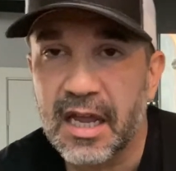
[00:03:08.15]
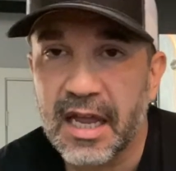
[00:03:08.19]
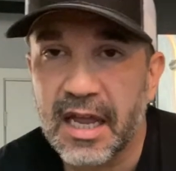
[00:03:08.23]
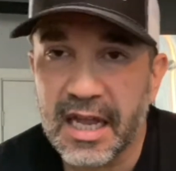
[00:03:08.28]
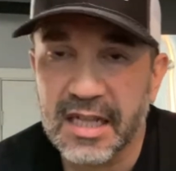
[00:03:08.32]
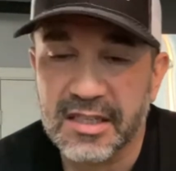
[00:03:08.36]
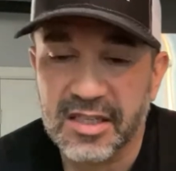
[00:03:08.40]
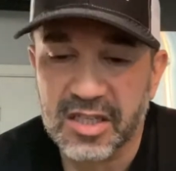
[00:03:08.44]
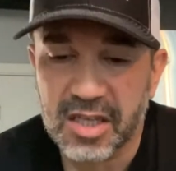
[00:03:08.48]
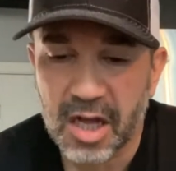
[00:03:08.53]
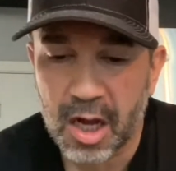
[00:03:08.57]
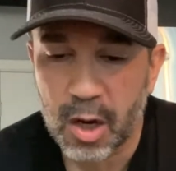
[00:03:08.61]

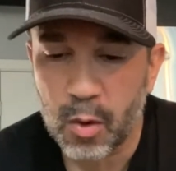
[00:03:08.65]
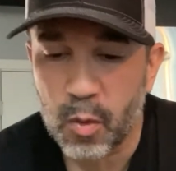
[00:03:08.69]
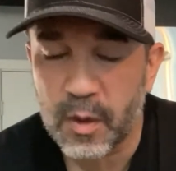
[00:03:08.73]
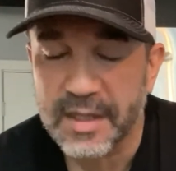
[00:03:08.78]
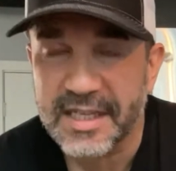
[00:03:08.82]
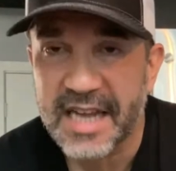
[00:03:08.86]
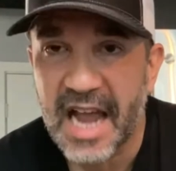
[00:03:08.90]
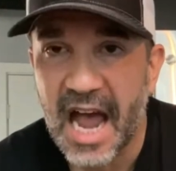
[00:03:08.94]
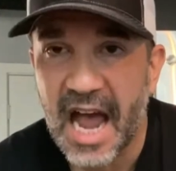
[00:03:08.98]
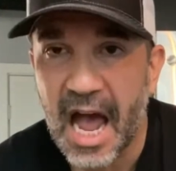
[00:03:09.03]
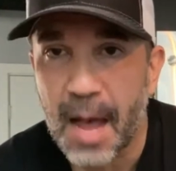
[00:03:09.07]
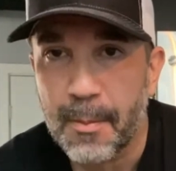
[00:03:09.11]
And so
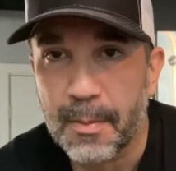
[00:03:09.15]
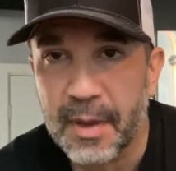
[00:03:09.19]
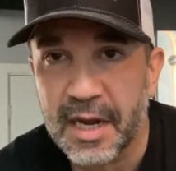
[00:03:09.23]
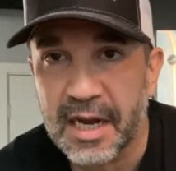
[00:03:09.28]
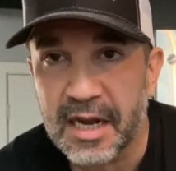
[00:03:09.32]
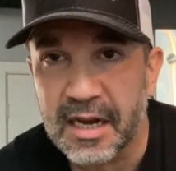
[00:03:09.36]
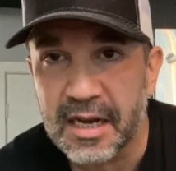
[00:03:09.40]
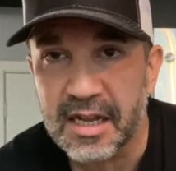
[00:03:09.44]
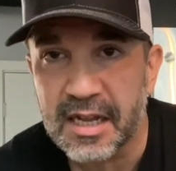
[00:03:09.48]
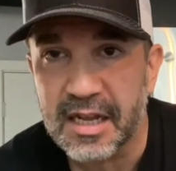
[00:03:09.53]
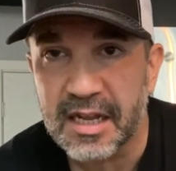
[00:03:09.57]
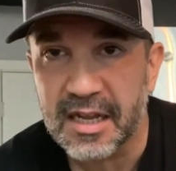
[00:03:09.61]
what's
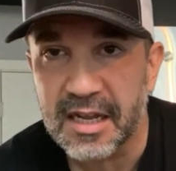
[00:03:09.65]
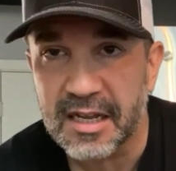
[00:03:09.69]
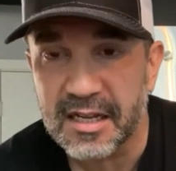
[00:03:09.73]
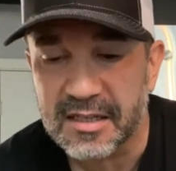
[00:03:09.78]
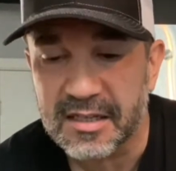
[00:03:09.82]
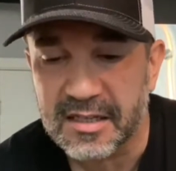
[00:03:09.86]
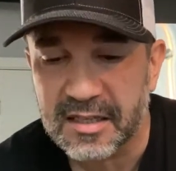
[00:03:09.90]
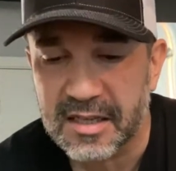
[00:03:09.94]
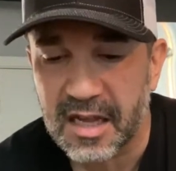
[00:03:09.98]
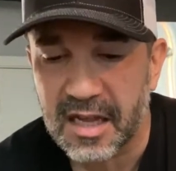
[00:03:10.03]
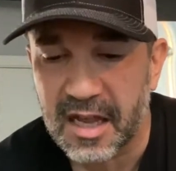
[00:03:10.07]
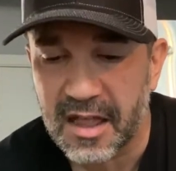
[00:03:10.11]
happening
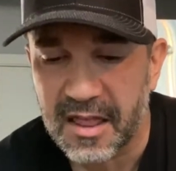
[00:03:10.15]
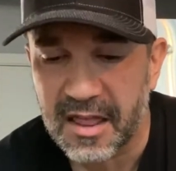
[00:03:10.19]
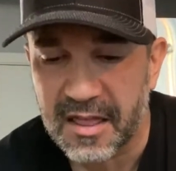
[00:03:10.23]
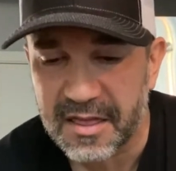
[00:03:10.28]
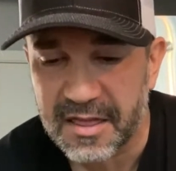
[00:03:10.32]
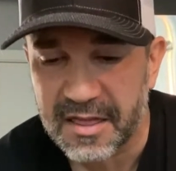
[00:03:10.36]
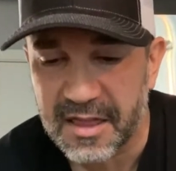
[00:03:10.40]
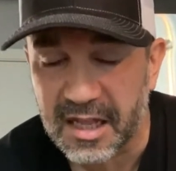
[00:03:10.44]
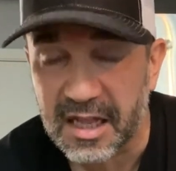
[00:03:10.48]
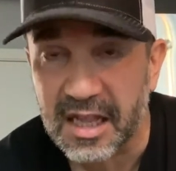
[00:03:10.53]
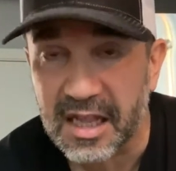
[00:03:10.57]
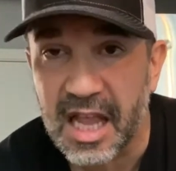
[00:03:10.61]
is
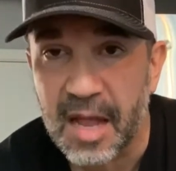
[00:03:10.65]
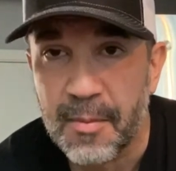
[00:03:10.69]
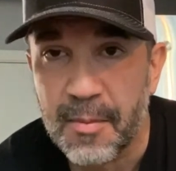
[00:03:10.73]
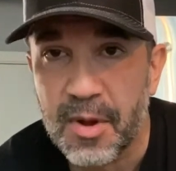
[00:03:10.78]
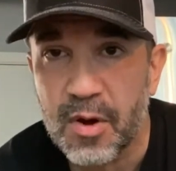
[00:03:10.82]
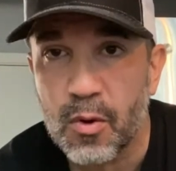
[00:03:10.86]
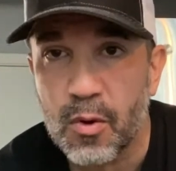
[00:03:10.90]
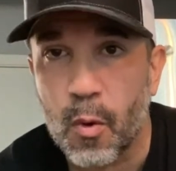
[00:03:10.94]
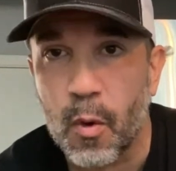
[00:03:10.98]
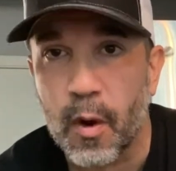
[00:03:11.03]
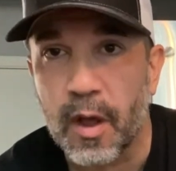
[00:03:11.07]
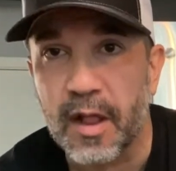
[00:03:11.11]
the
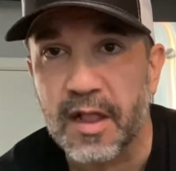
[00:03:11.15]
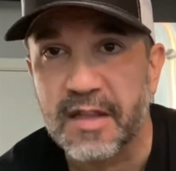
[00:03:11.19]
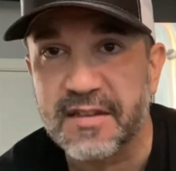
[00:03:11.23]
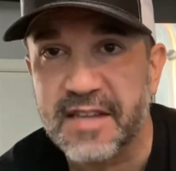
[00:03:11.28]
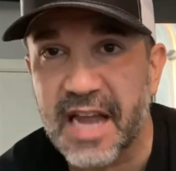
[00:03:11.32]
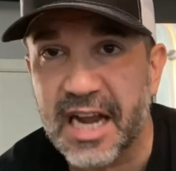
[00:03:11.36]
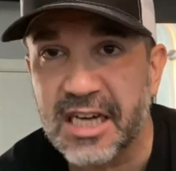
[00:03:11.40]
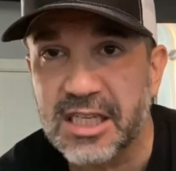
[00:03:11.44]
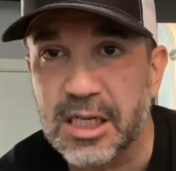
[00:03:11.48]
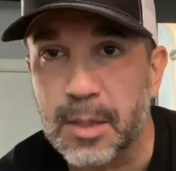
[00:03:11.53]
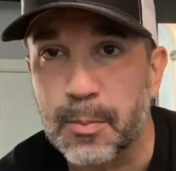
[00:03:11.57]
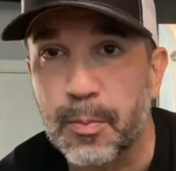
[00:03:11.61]
lemon oil is
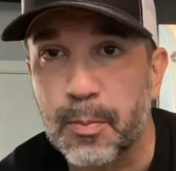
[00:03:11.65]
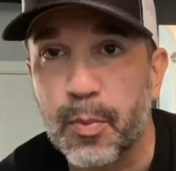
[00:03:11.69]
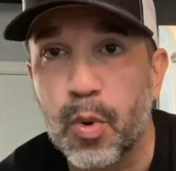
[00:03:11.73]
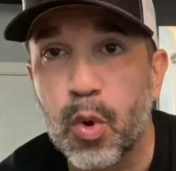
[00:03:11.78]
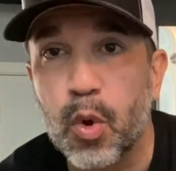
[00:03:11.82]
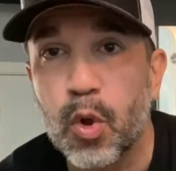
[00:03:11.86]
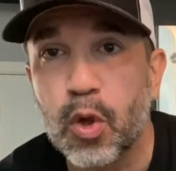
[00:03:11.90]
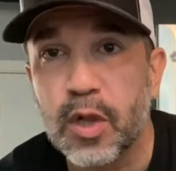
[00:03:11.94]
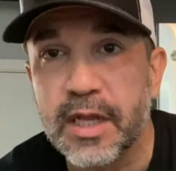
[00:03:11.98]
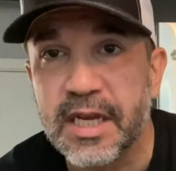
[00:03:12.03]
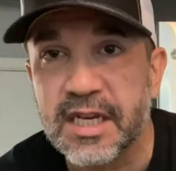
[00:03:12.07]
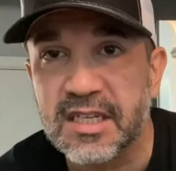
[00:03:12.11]
actually
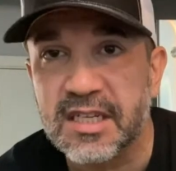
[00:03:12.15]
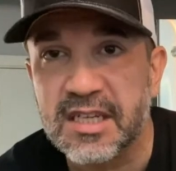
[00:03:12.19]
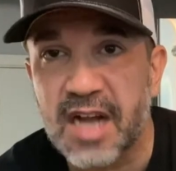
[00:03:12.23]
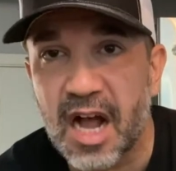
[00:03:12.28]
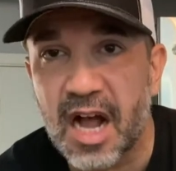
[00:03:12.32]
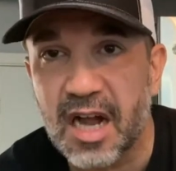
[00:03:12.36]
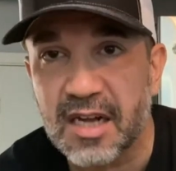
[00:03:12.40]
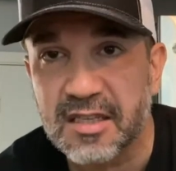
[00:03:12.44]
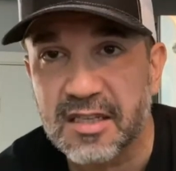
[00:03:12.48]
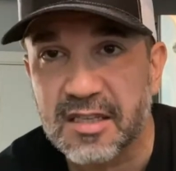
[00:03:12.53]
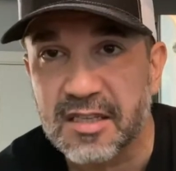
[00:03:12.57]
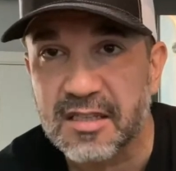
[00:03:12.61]
pulling
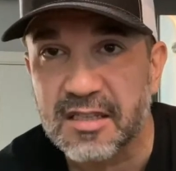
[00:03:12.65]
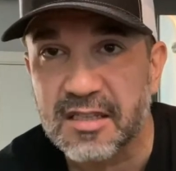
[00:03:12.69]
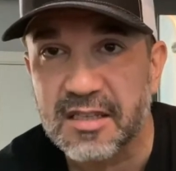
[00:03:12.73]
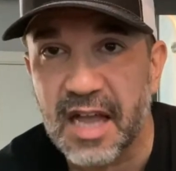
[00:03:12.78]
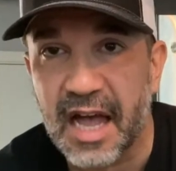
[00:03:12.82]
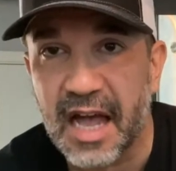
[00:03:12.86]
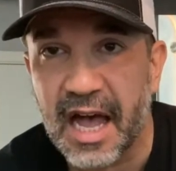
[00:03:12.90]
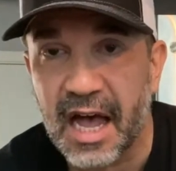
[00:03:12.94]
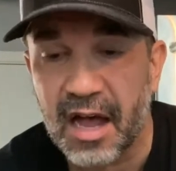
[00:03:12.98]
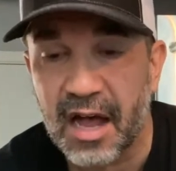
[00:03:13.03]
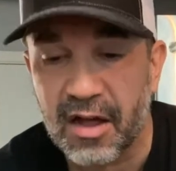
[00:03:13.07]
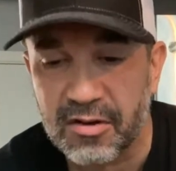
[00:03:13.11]
toxins
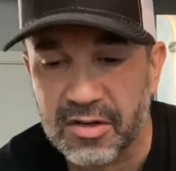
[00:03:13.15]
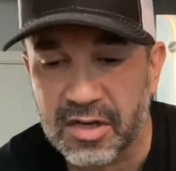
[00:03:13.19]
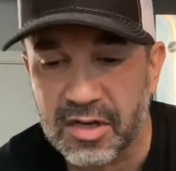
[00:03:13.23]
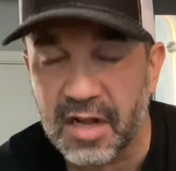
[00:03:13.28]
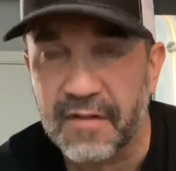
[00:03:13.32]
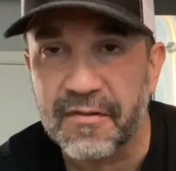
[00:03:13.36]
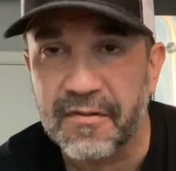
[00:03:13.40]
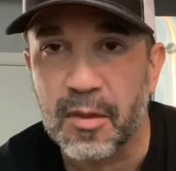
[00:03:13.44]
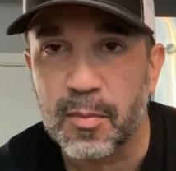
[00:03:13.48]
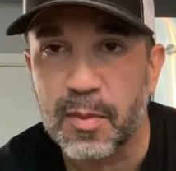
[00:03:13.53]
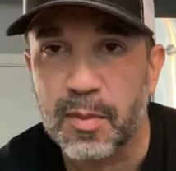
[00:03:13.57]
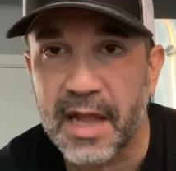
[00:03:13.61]
out
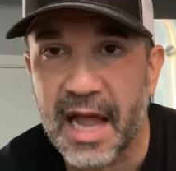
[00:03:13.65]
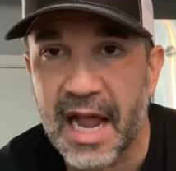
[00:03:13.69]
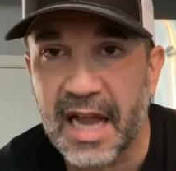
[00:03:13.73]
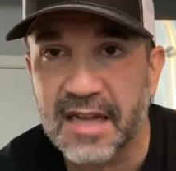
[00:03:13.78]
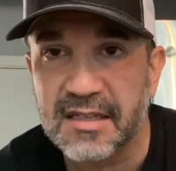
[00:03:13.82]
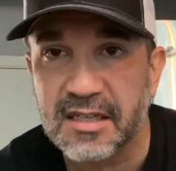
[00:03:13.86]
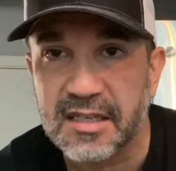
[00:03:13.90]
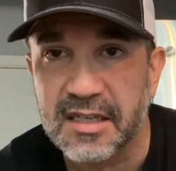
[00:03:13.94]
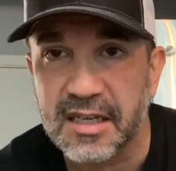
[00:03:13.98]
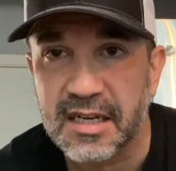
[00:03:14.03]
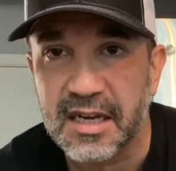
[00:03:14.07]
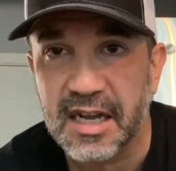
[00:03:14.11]
of the
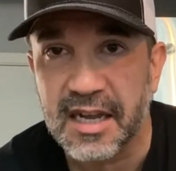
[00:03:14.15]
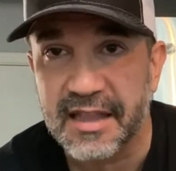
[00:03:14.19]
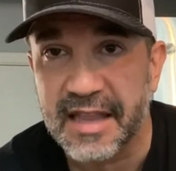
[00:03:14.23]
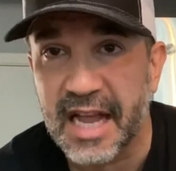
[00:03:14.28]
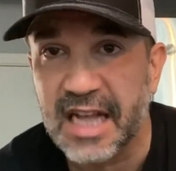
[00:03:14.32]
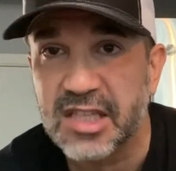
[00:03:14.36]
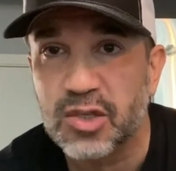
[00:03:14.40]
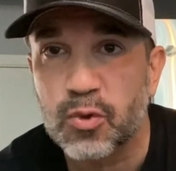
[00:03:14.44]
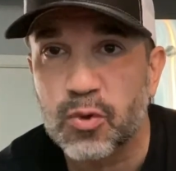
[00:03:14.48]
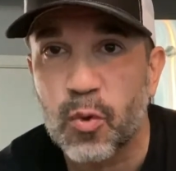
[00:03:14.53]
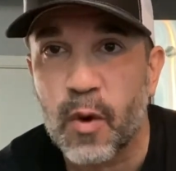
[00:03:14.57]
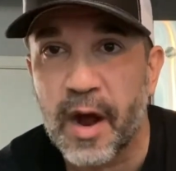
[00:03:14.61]
plastic, and
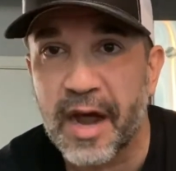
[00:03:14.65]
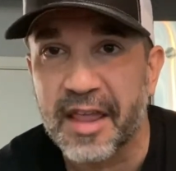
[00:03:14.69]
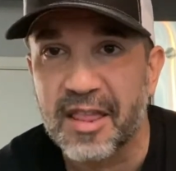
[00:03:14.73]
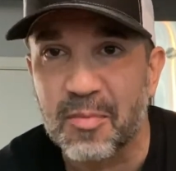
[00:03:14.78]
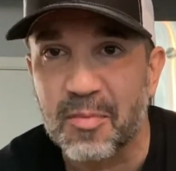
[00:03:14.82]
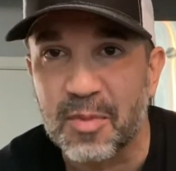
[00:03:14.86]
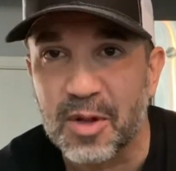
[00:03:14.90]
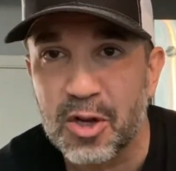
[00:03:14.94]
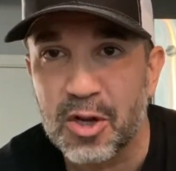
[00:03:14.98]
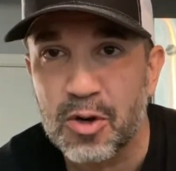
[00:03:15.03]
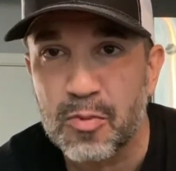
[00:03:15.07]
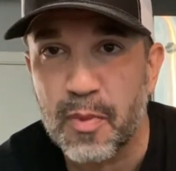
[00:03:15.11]
that's why the
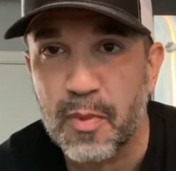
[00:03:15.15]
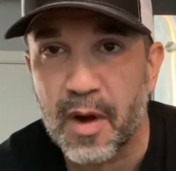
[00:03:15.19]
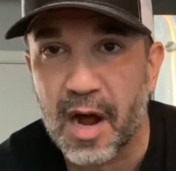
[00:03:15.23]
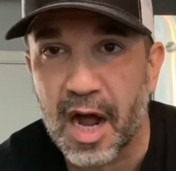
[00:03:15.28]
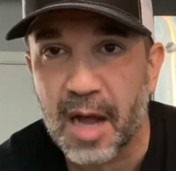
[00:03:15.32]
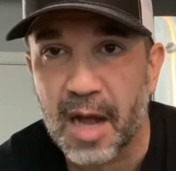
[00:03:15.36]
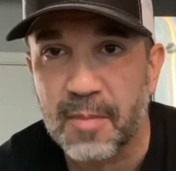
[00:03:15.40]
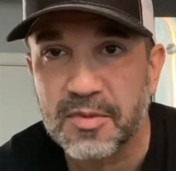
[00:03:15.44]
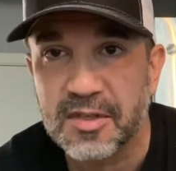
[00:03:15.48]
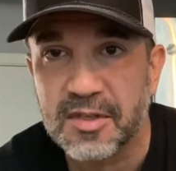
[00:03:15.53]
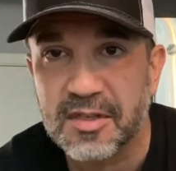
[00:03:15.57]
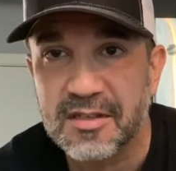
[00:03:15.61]
balloon
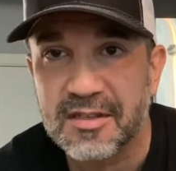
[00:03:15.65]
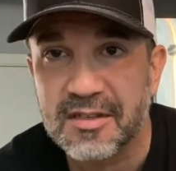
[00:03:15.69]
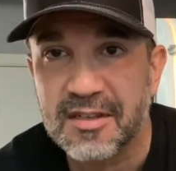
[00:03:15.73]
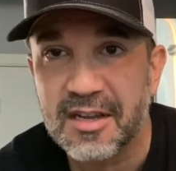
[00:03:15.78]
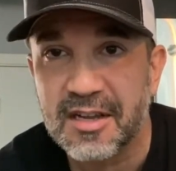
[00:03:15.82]
pops.